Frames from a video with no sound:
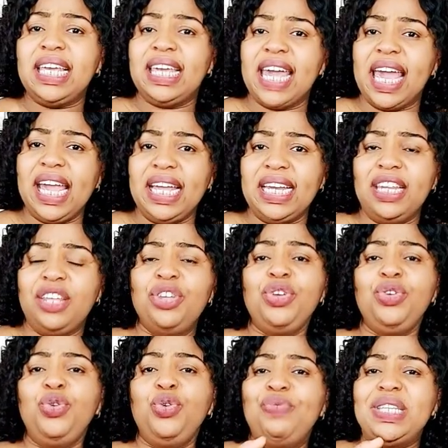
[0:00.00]
again
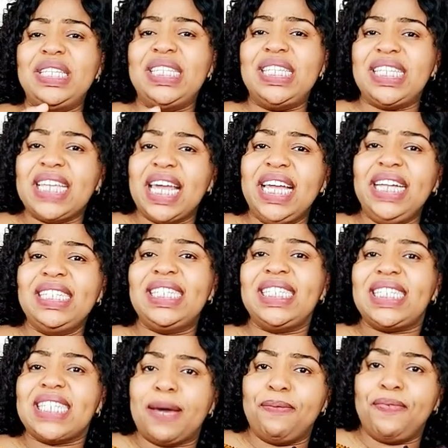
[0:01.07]
you've been saying
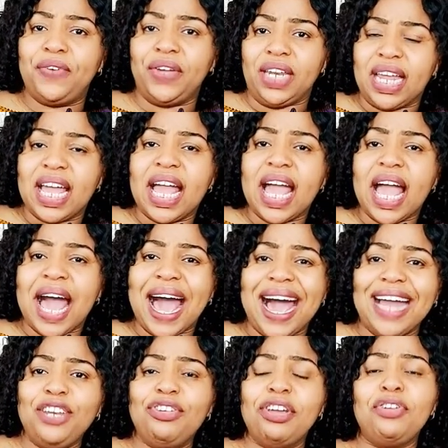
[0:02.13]
something
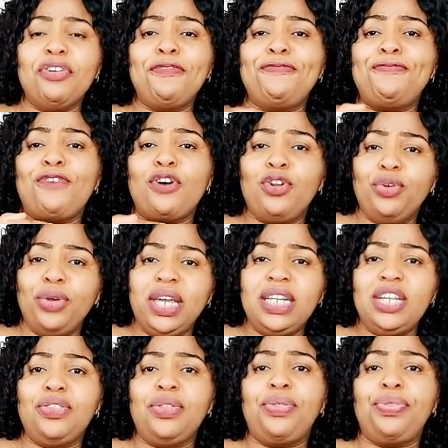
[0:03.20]
and you're not
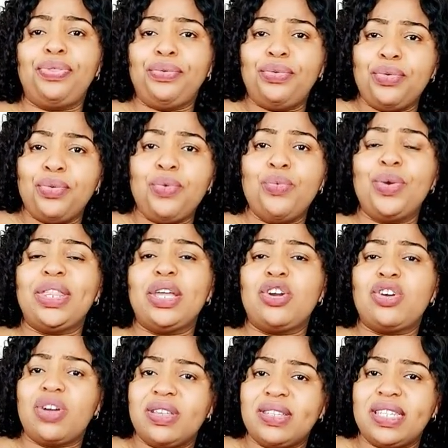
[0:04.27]
following through with the
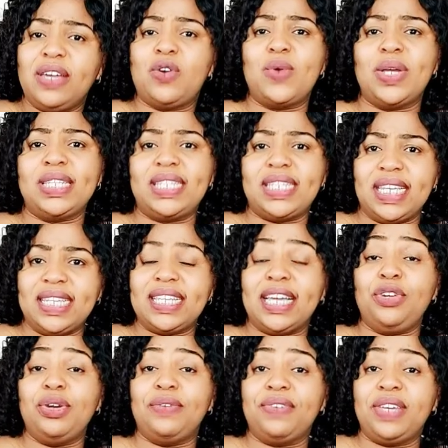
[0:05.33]
consequences
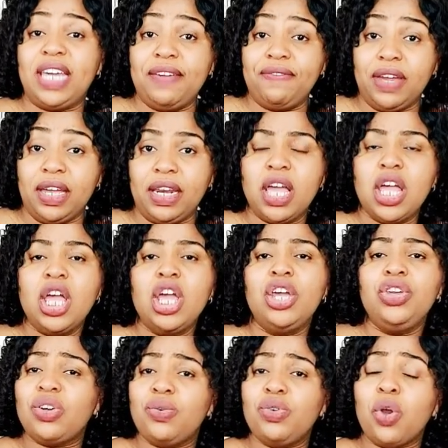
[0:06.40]
that you have given,
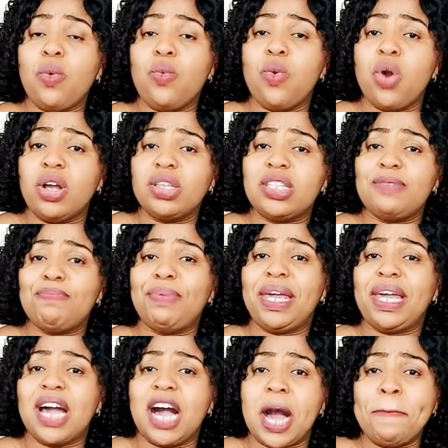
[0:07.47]
your words
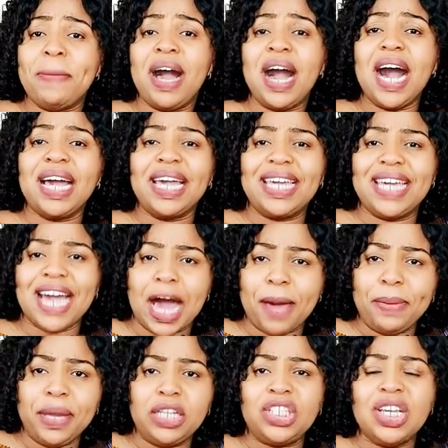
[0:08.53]
become a
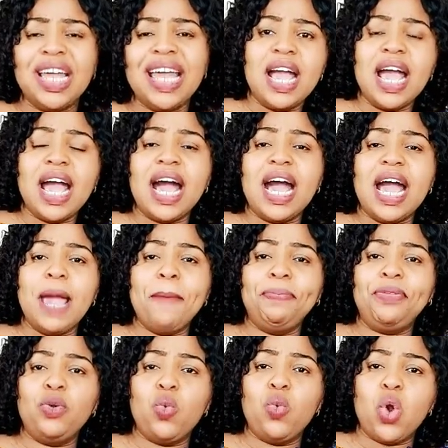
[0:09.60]
garbage.
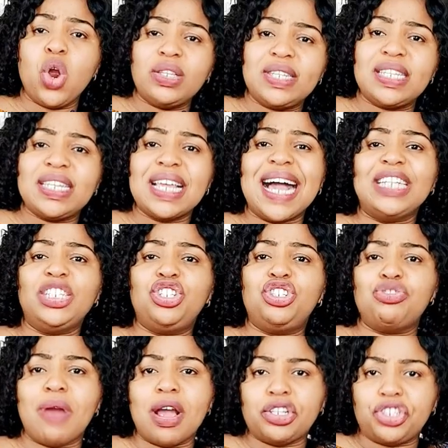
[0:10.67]
Empty words and
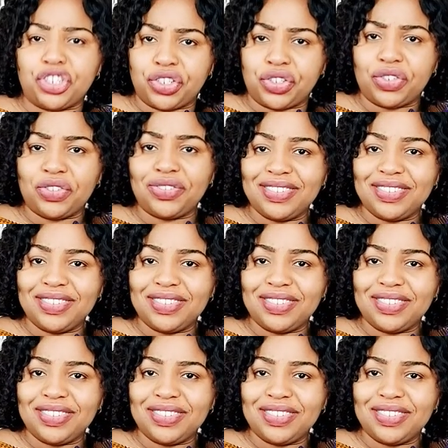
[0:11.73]
trash.